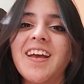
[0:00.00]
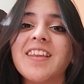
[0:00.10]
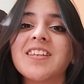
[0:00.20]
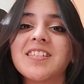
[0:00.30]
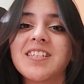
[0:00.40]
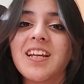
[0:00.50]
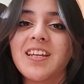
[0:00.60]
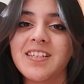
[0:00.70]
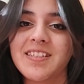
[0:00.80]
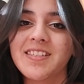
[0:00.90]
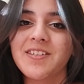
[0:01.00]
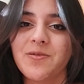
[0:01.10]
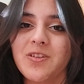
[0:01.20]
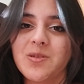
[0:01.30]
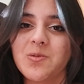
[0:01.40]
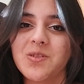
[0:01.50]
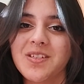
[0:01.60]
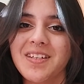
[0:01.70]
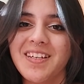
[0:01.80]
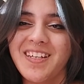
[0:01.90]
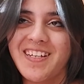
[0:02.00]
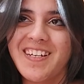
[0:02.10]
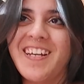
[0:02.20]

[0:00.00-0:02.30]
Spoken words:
And there is a list of these books. Like,